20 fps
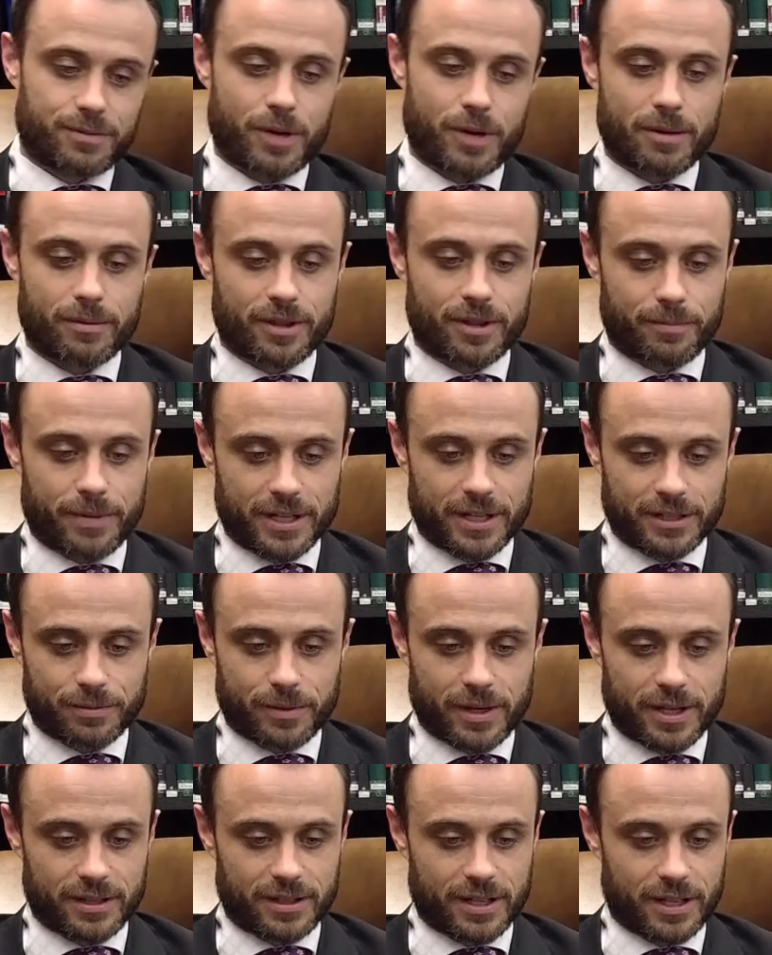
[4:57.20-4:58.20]
it's probably the
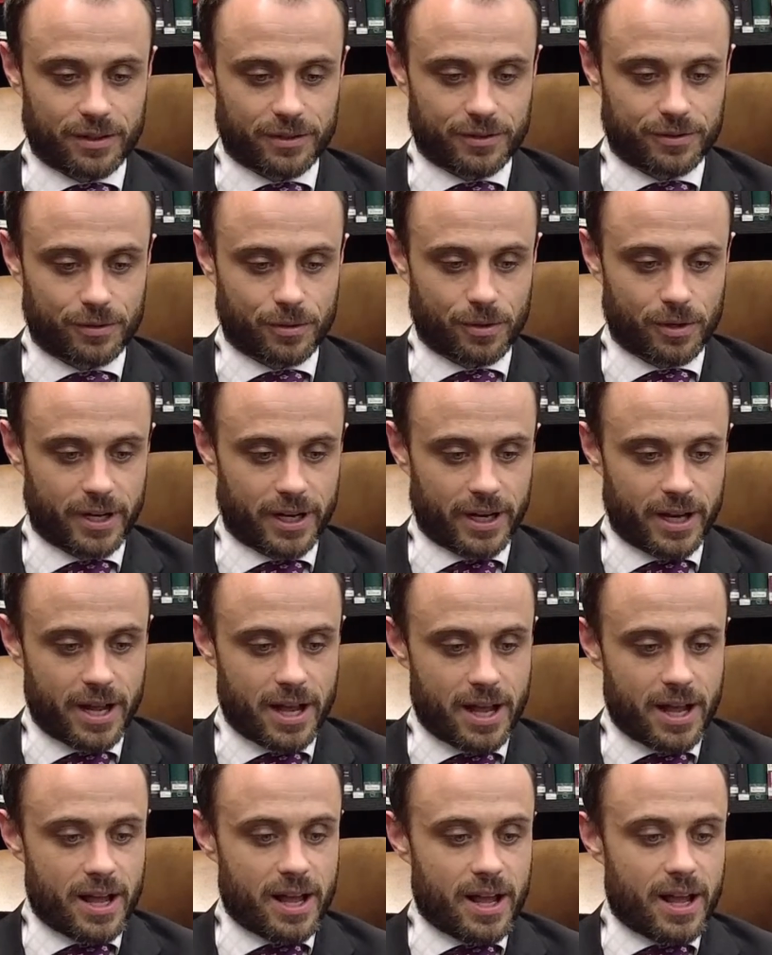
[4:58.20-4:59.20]
best way to tell the story.
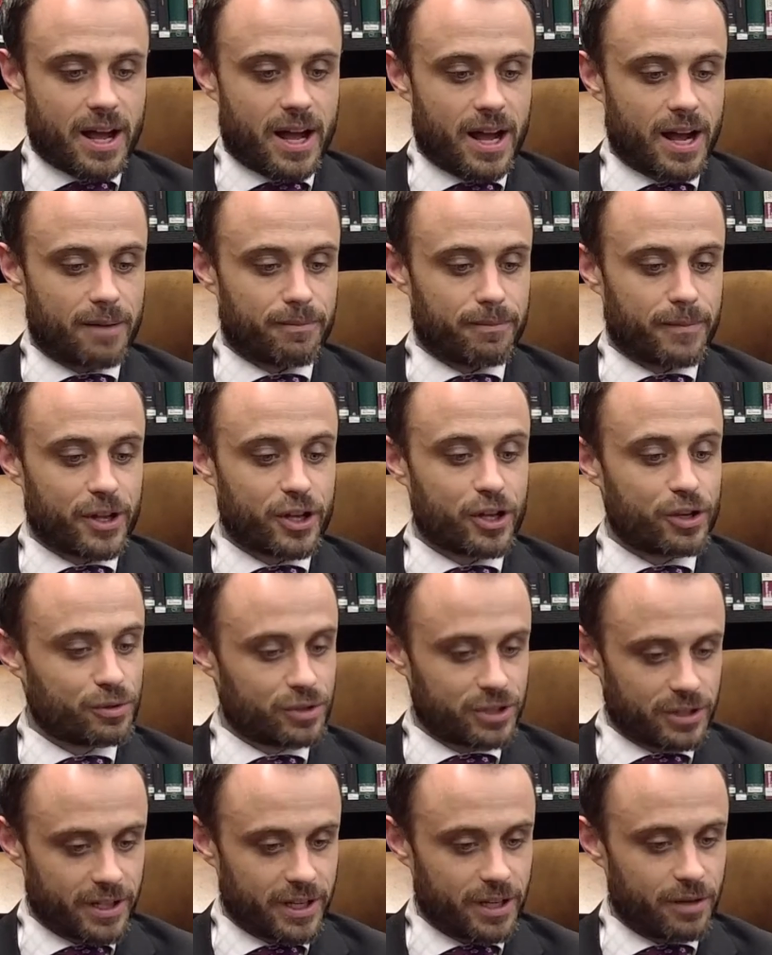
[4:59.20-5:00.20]

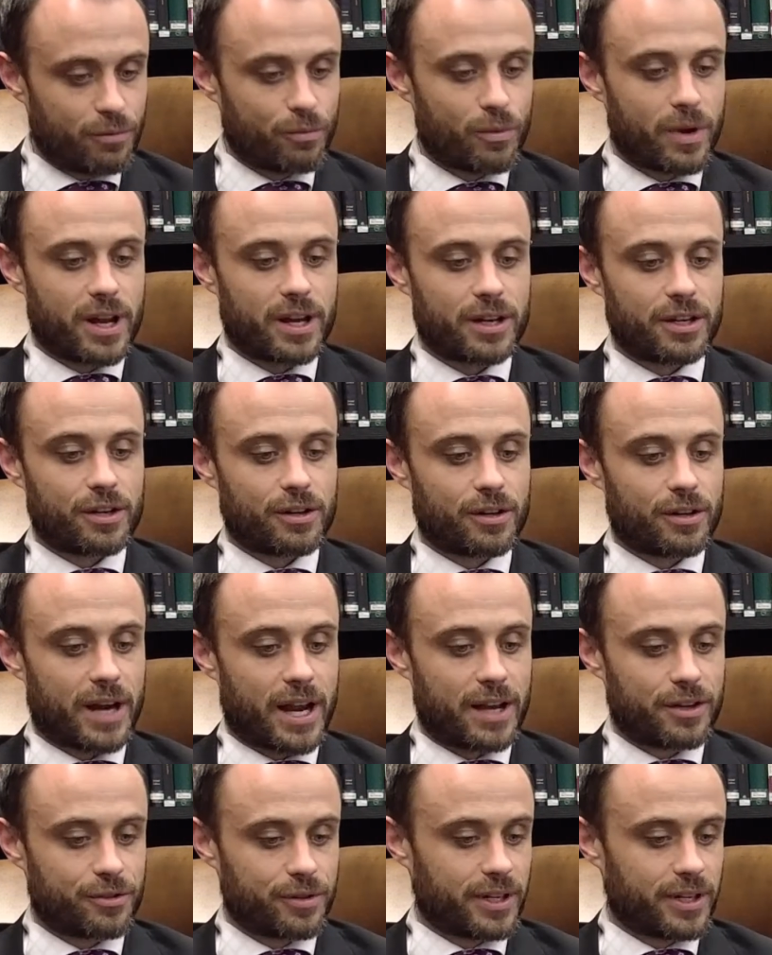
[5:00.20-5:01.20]
Usually when you're
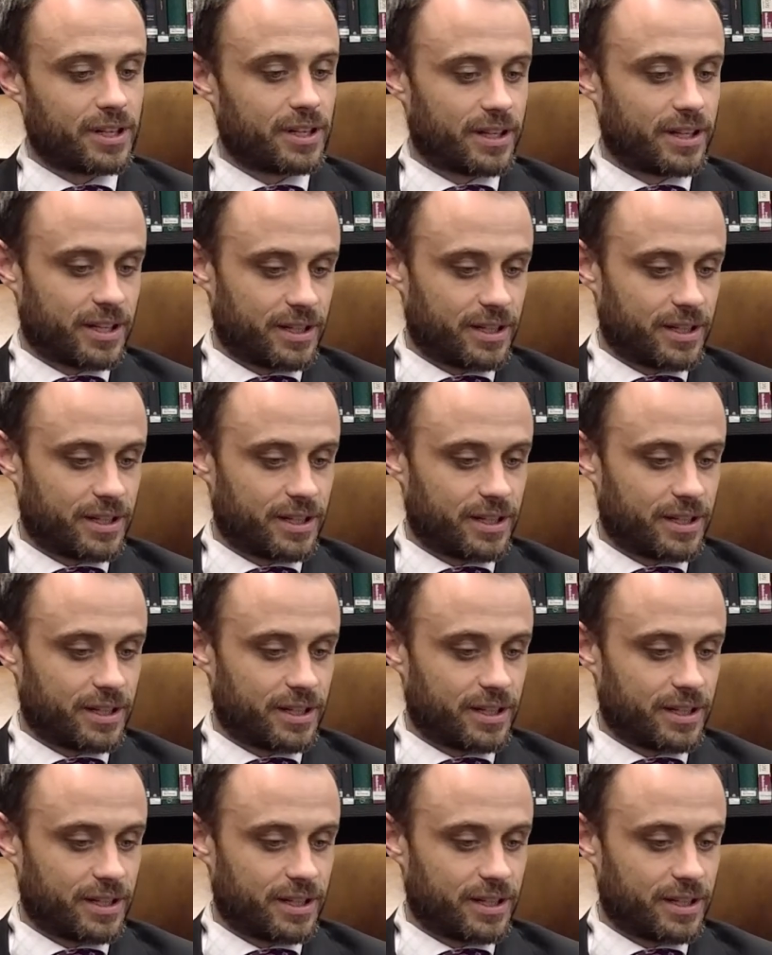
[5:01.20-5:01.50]
entering a